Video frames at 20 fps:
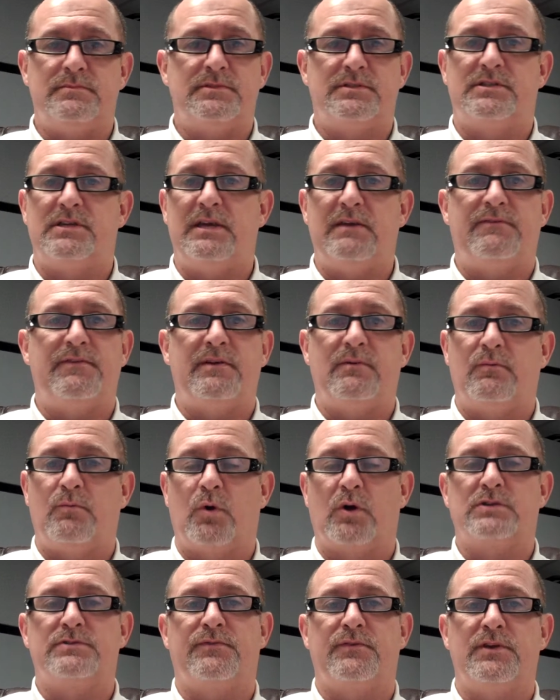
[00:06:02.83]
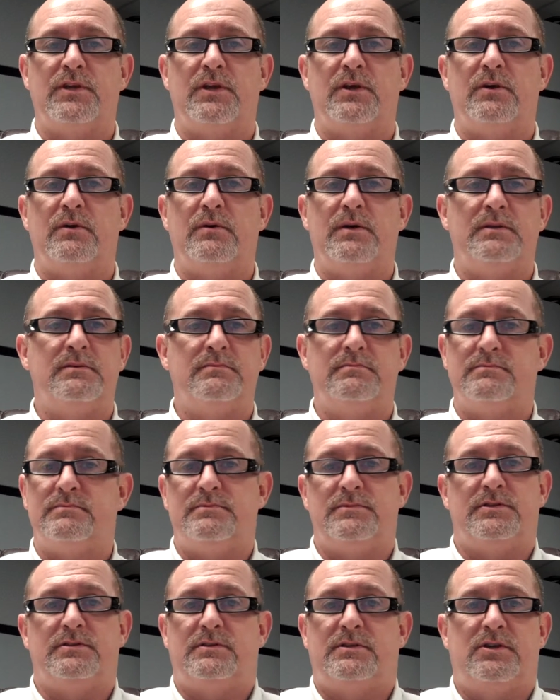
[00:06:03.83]
see if it works for you,
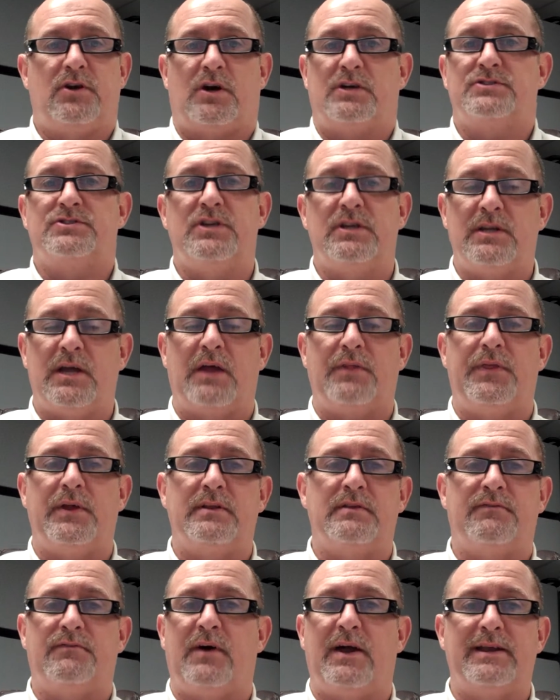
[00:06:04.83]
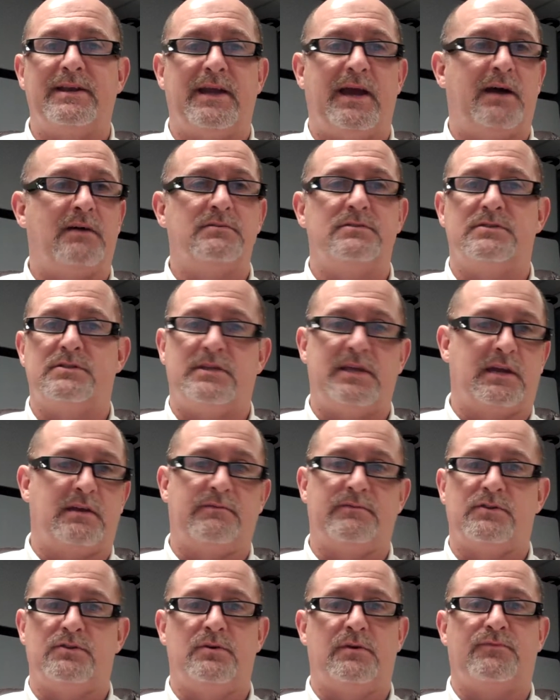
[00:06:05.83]
and it costs you nothing to find out.
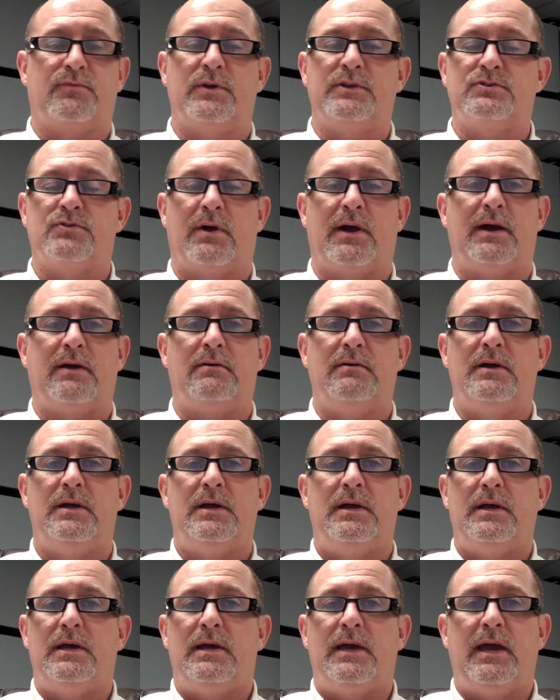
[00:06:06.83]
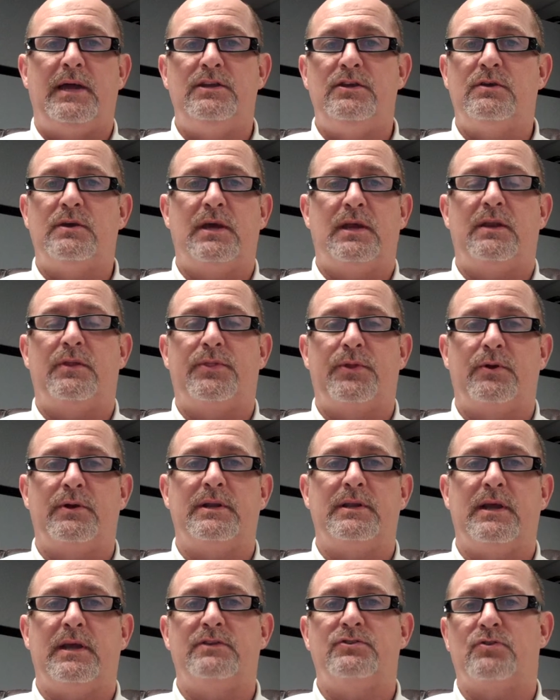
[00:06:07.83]
Do a free trial, and you can get a
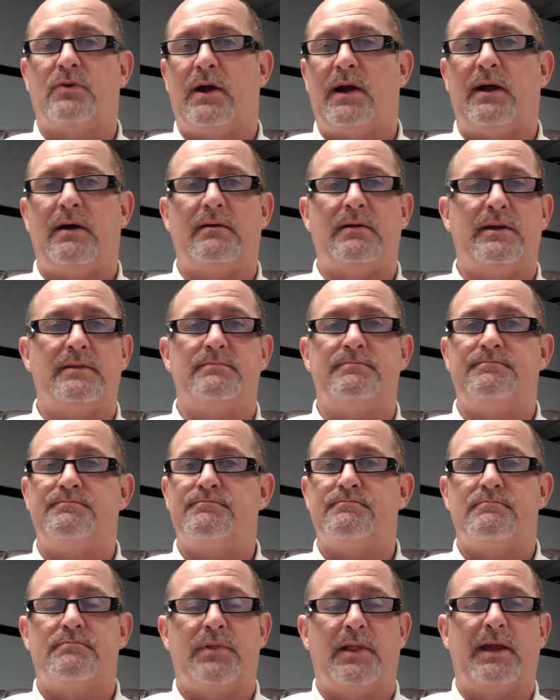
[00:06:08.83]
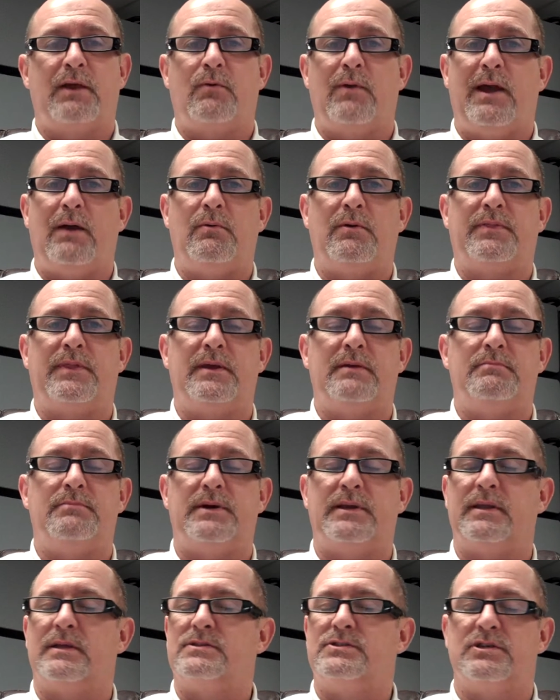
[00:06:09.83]
30-day trial and play around with it,
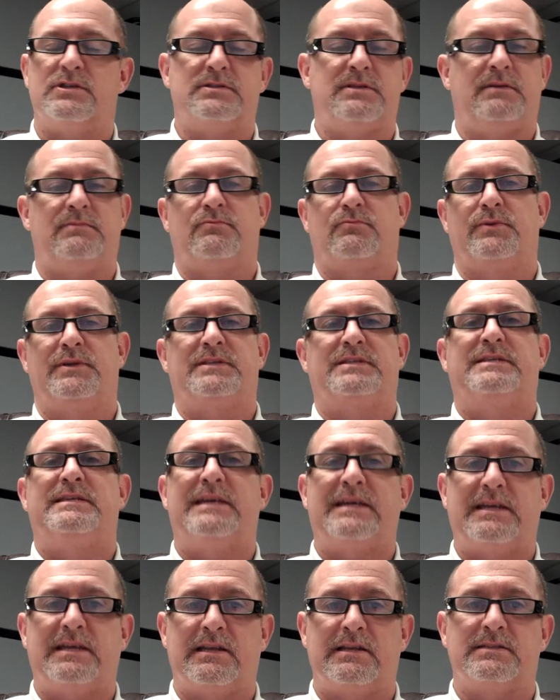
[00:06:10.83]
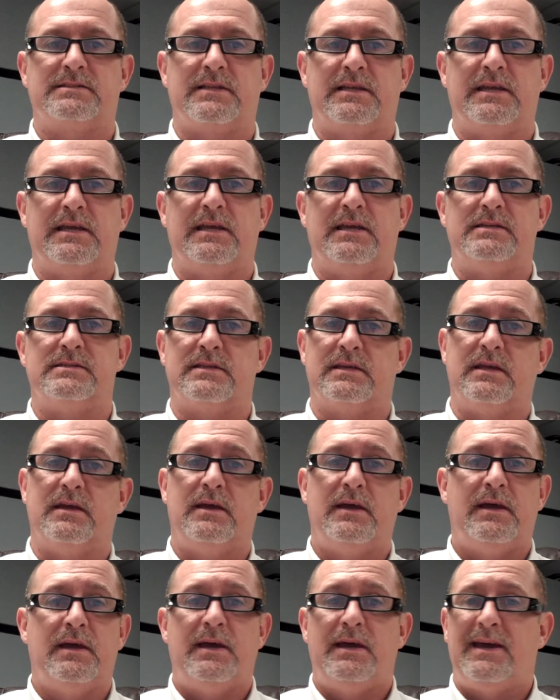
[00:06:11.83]
but it's just ridiculously easy.
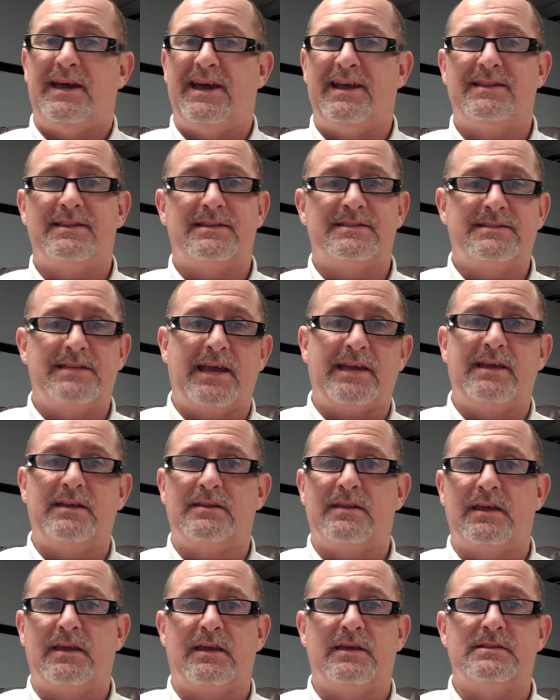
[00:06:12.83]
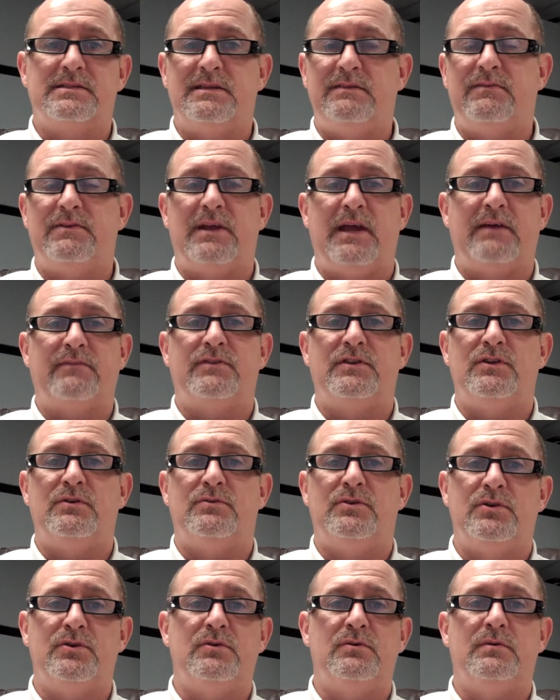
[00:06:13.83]
And the second thing is, even after you
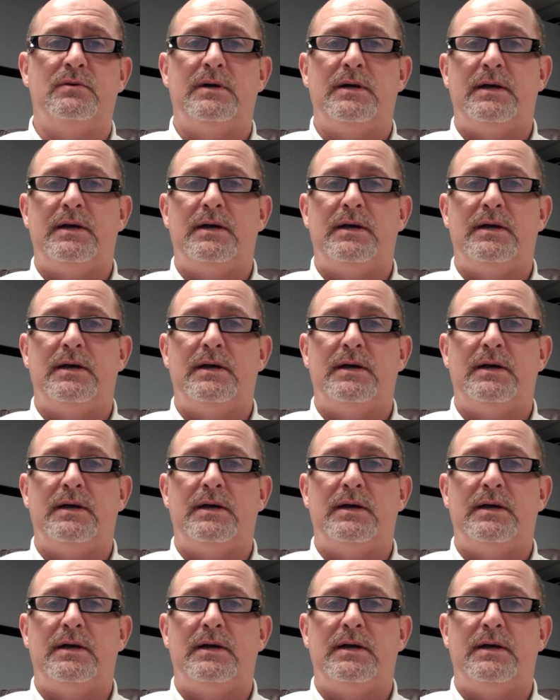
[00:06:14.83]
do